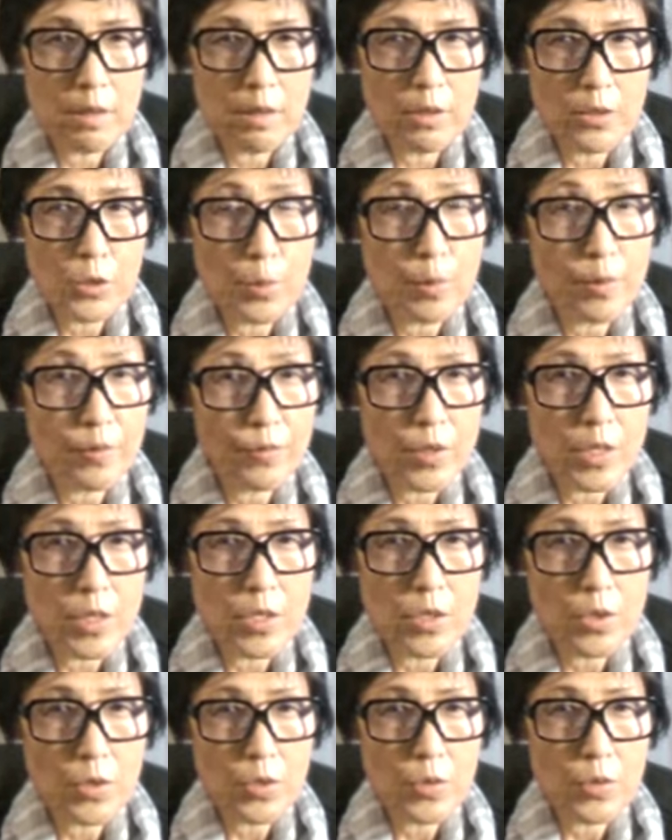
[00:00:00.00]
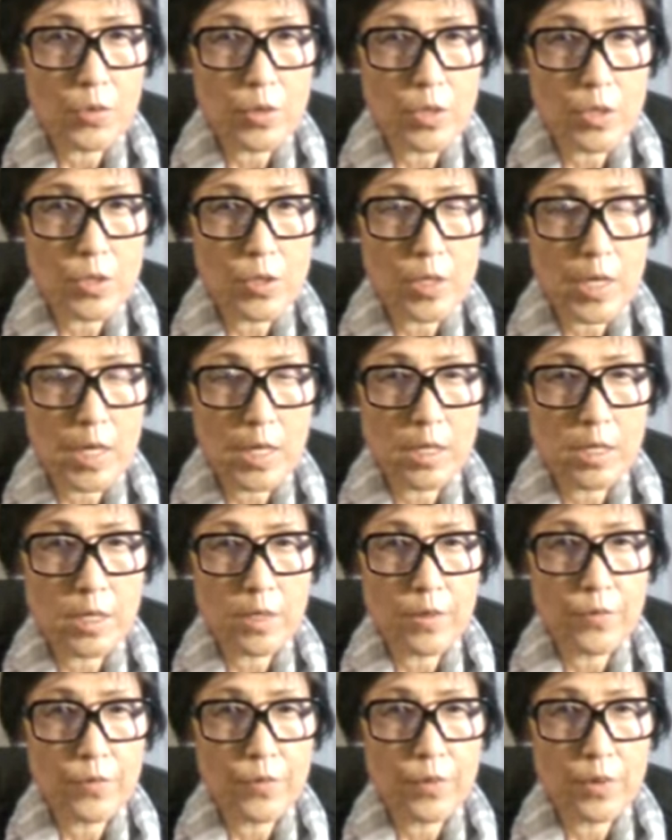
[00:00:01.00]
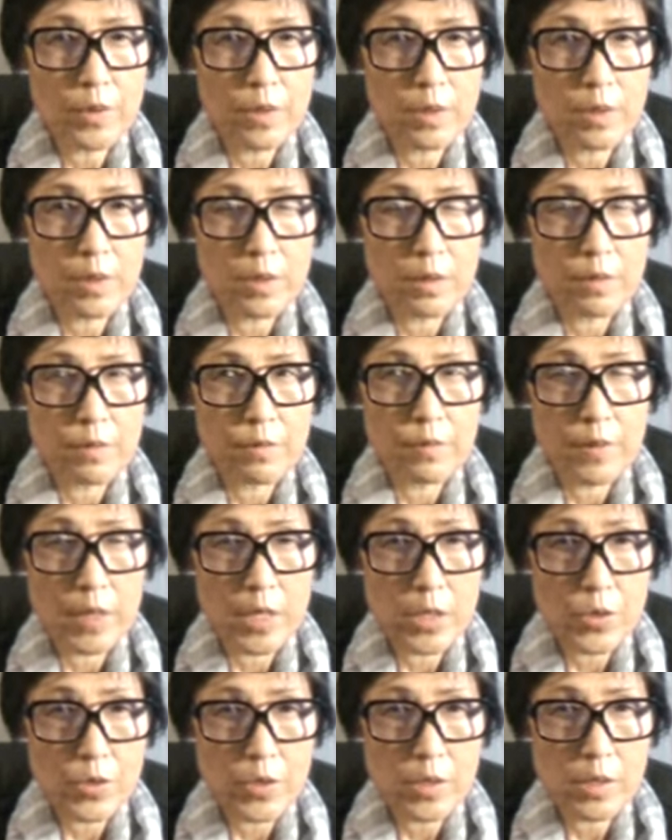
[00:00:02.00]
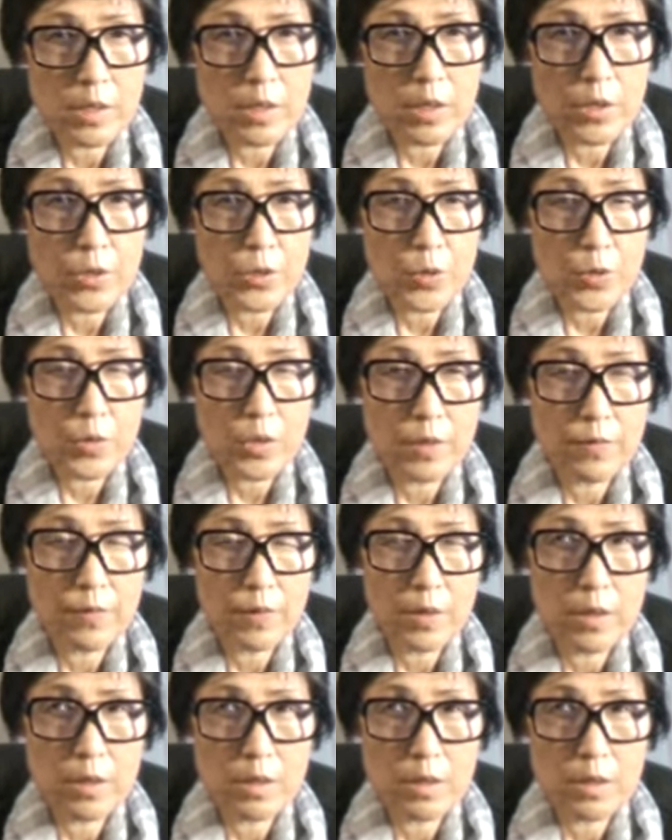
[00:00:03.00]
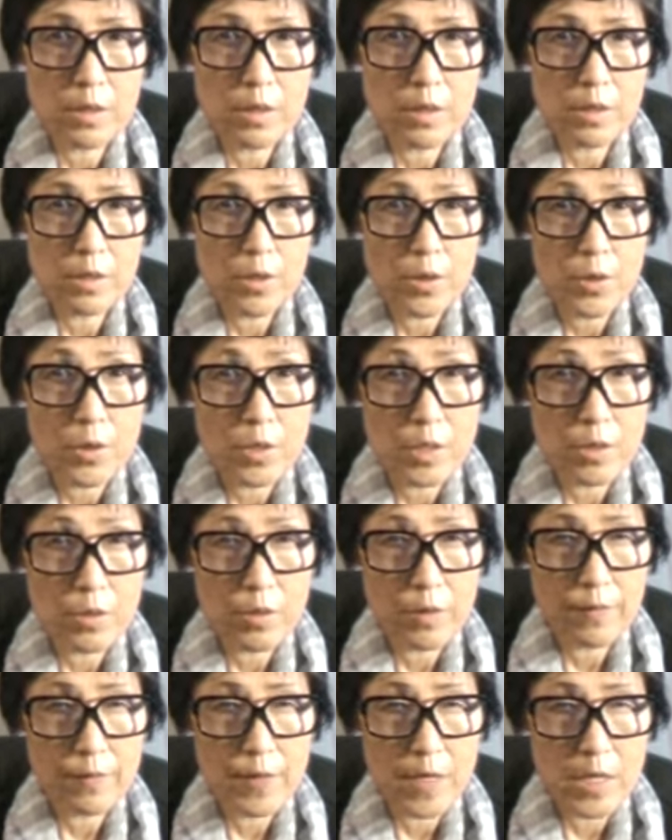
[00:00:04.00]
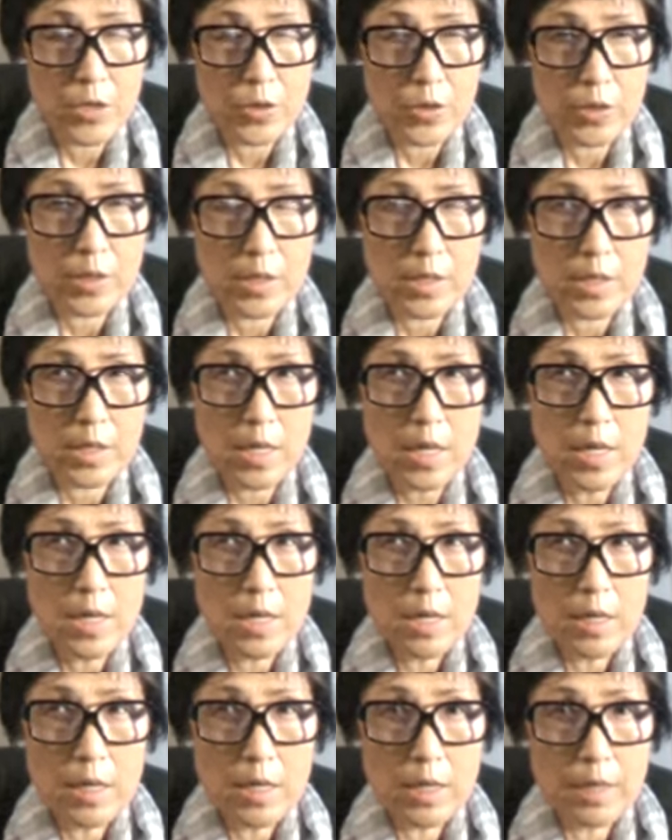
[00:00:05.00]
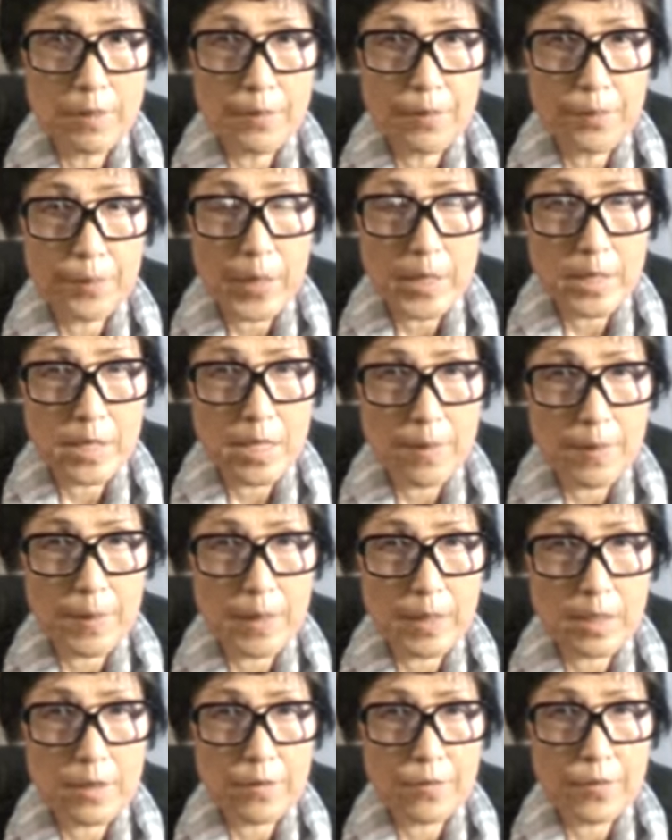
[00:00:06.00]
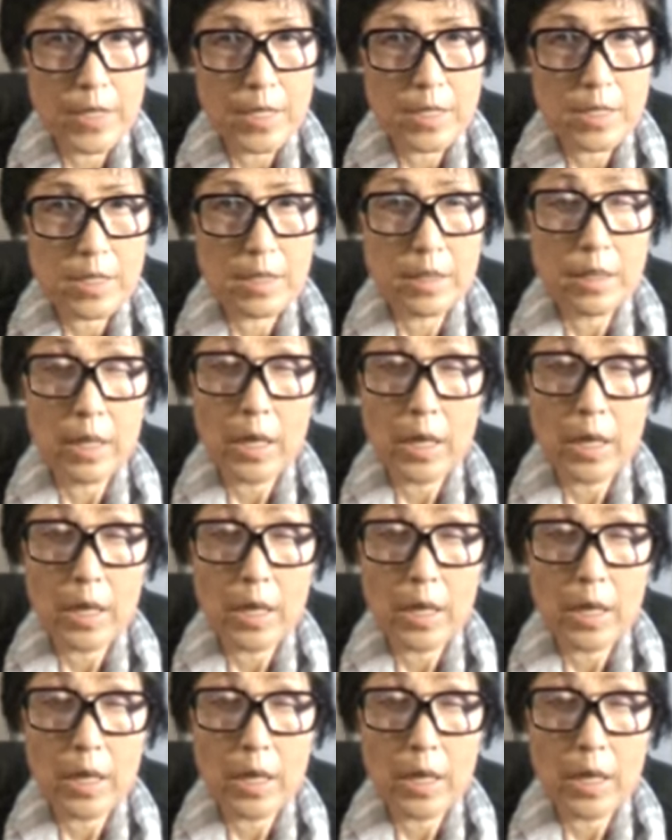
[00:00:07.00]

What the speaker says: superficial introduction for the virus associated with this coronavirus pandemic infection.